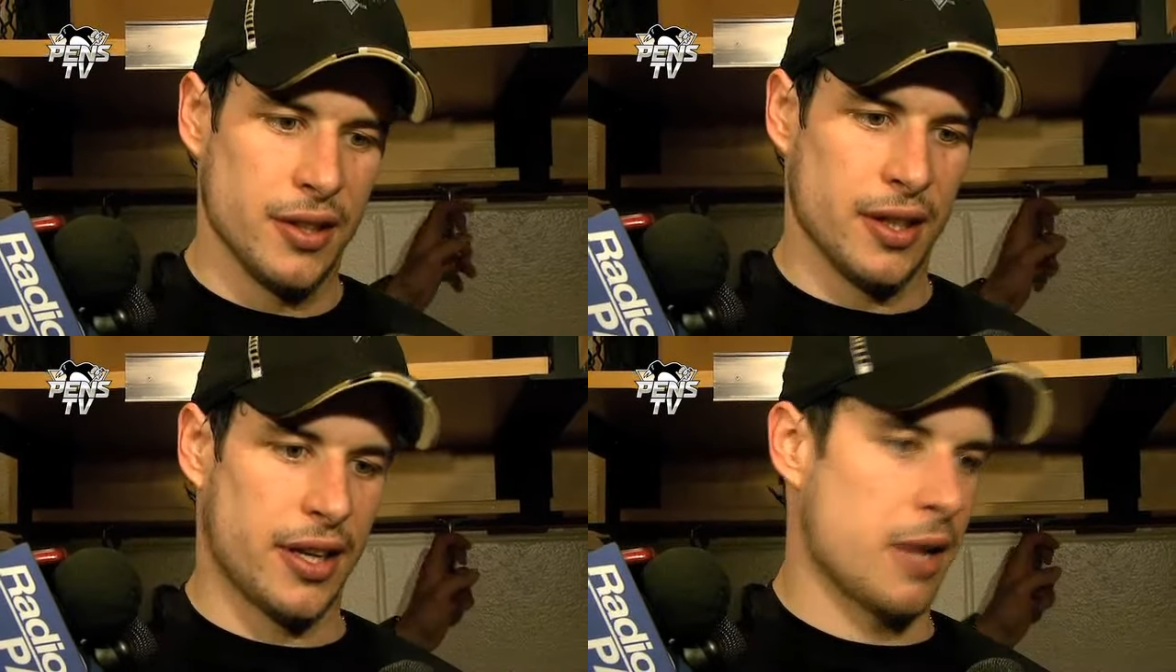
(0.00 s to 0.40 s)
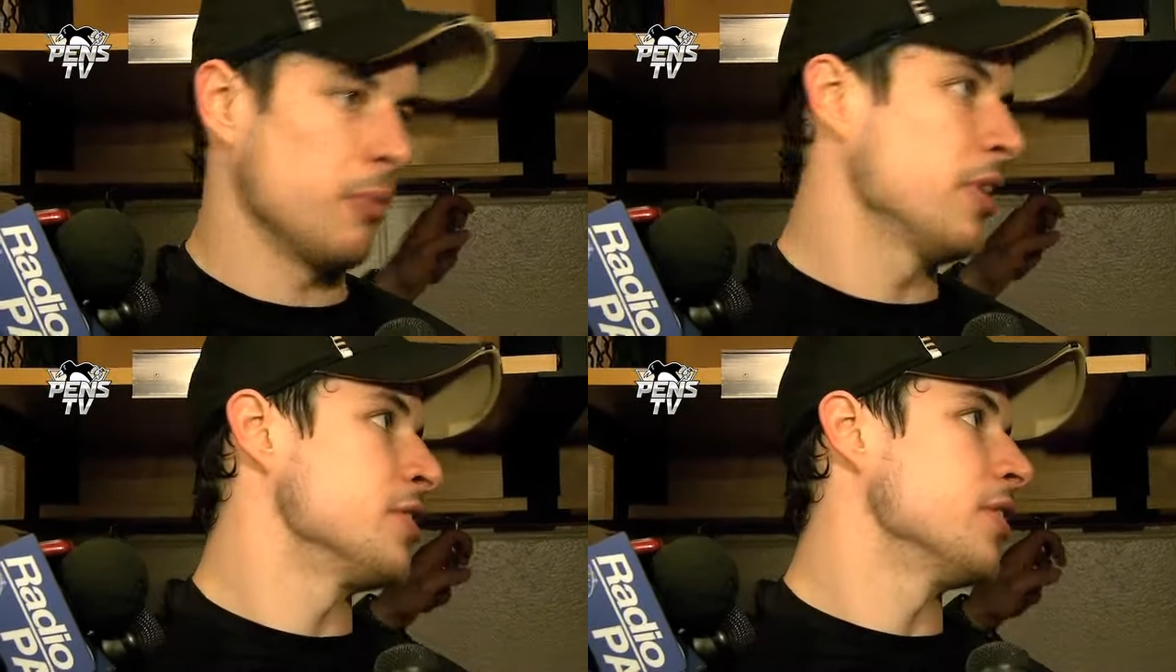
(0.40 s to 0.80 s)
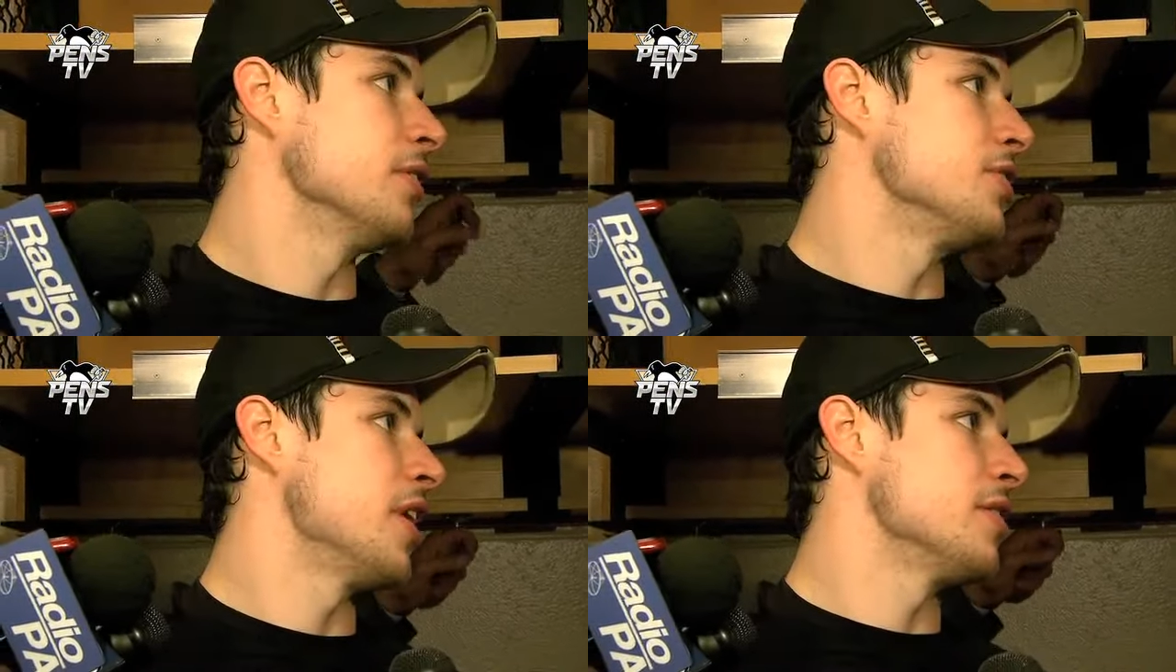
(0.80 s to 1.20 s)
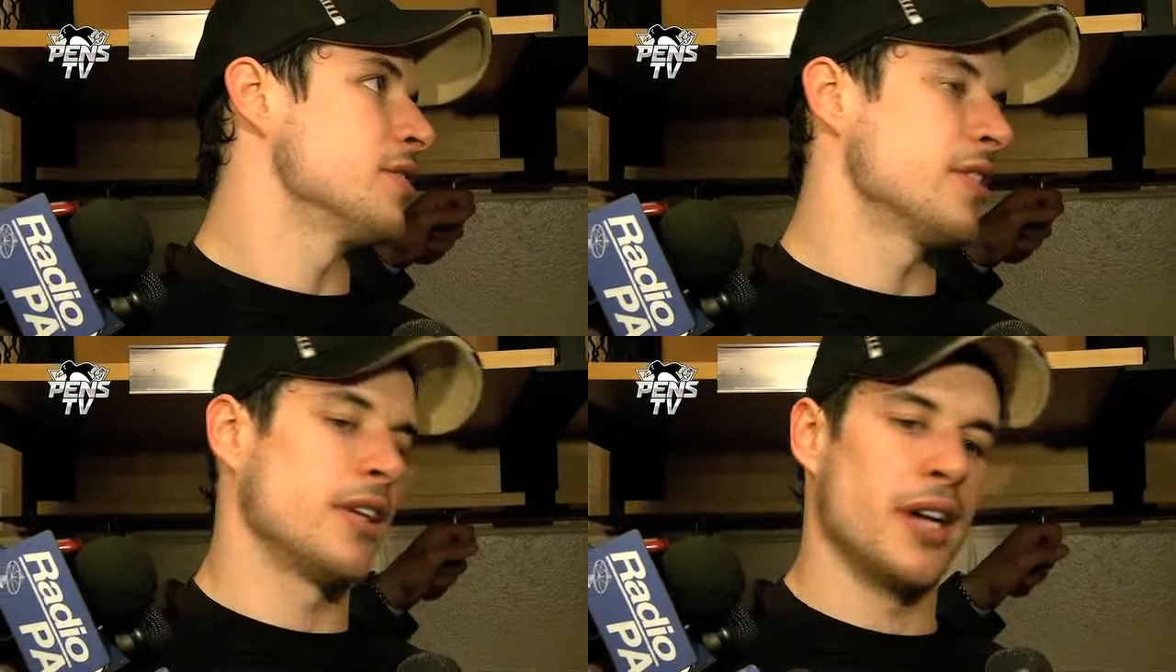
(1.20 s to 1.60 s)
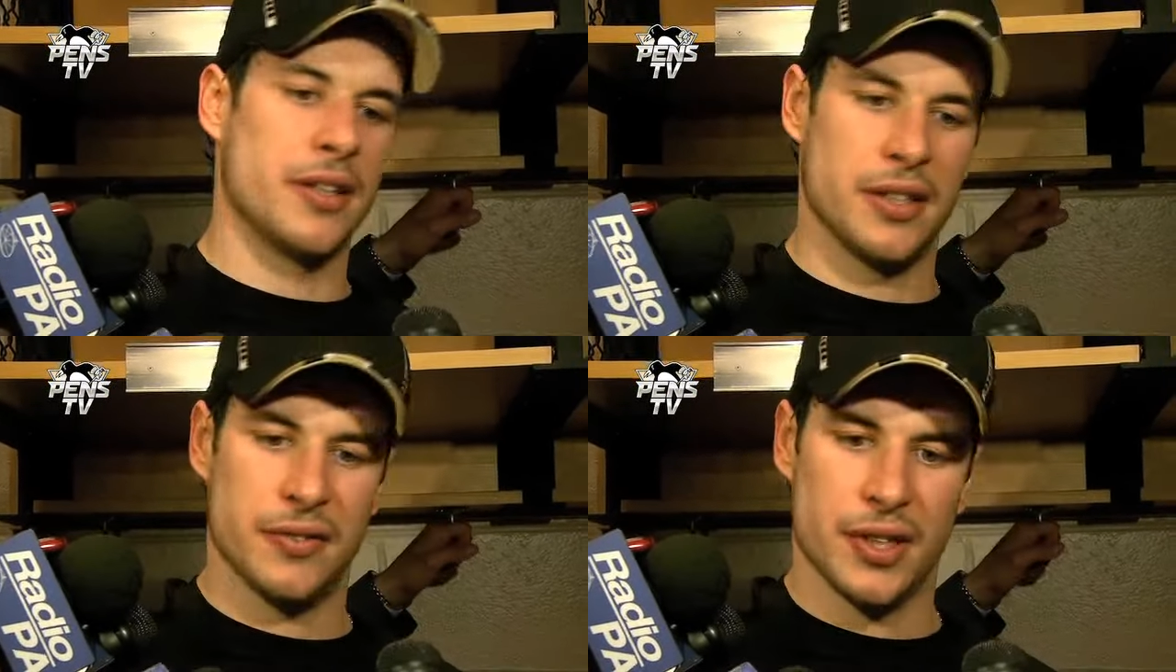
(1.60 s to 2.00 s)
they capitalize on all the chances they
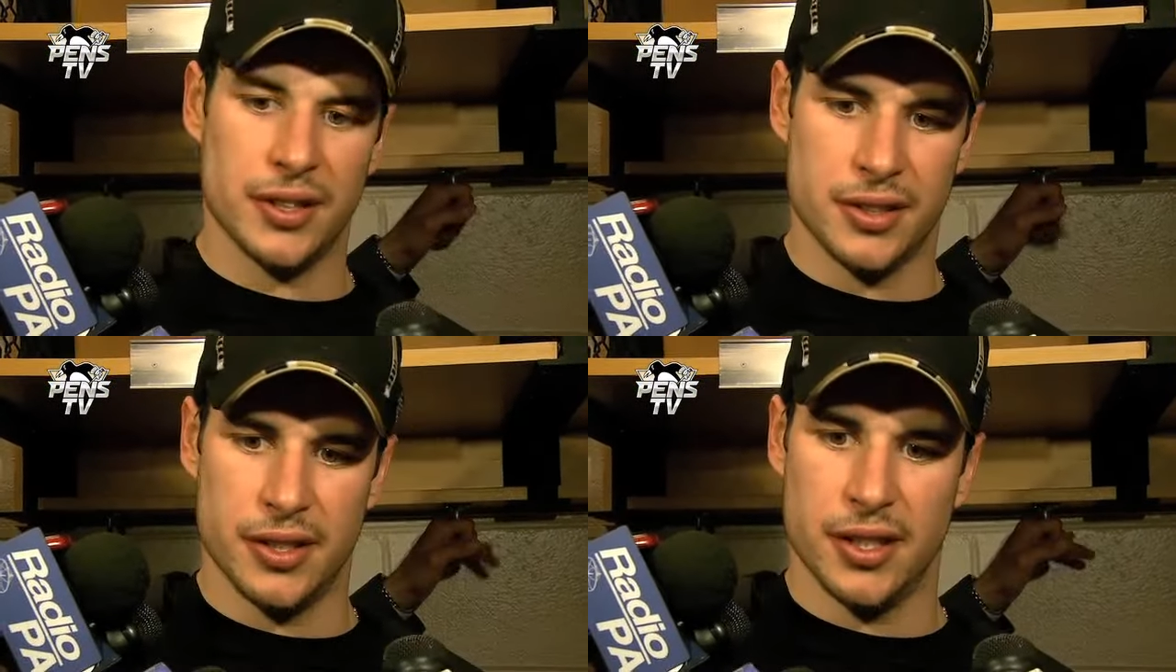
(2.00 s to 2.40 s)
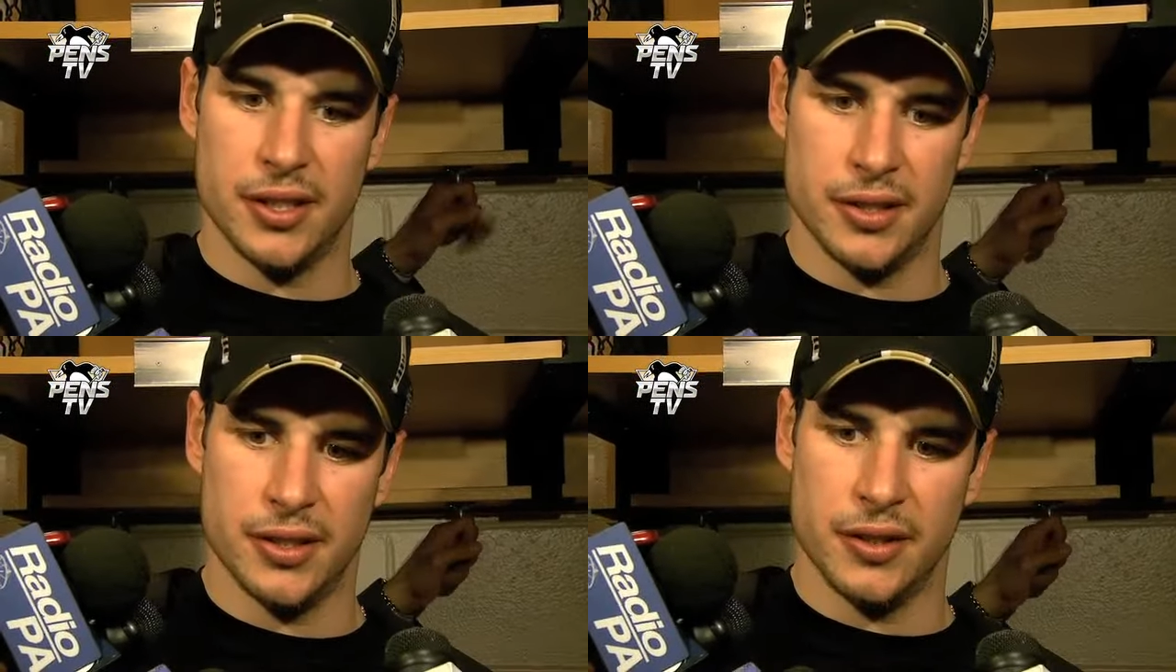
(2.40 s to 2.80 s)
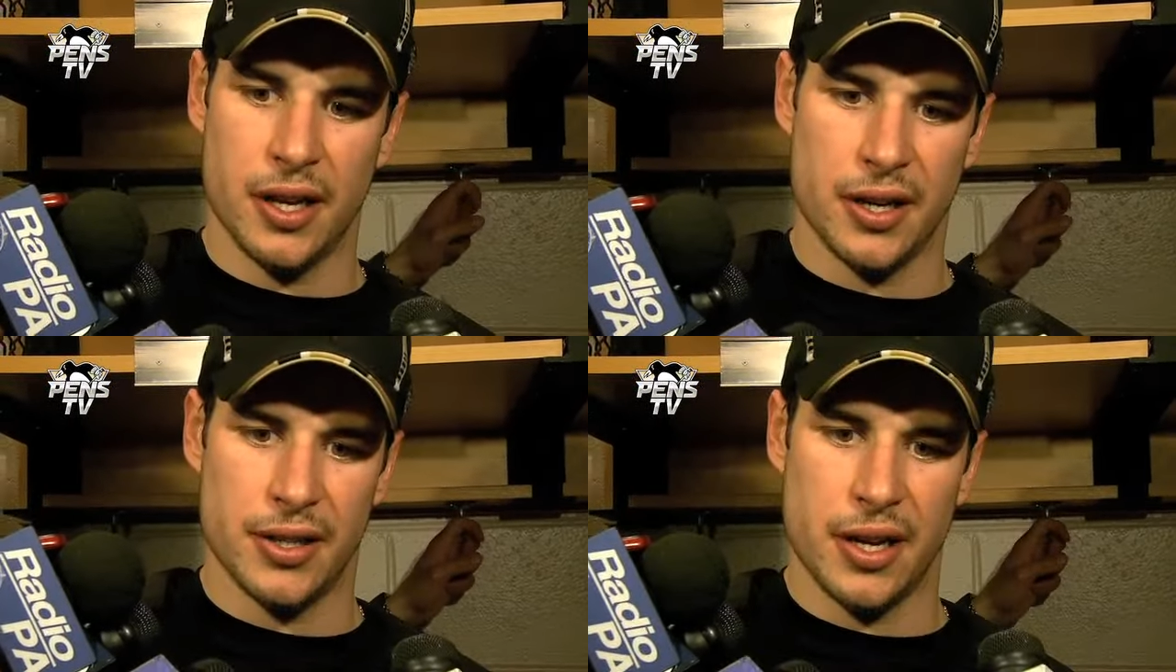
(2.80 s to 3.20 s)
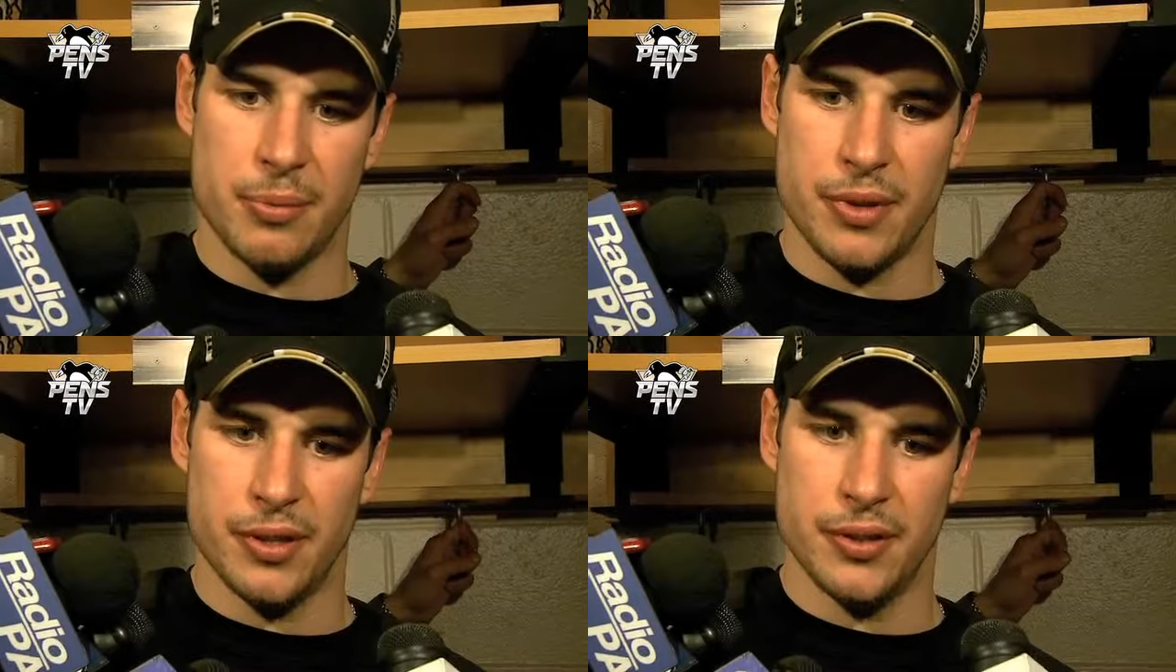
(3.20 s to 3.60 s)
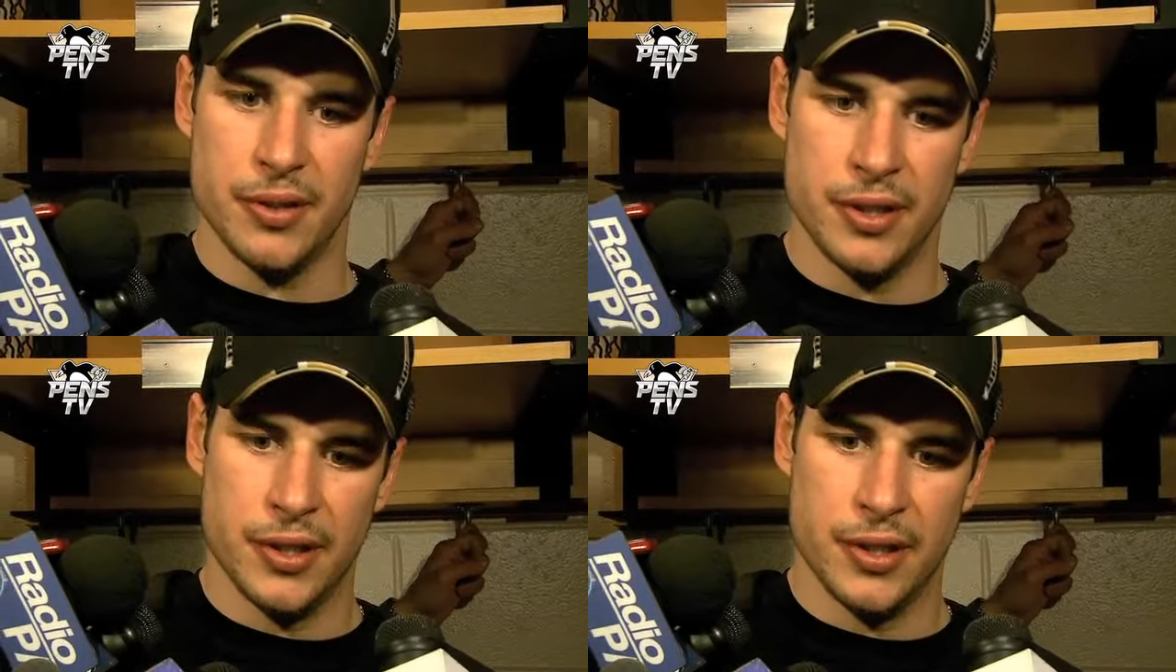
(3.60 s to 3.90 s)
got. They've got uh, a lot of depth, and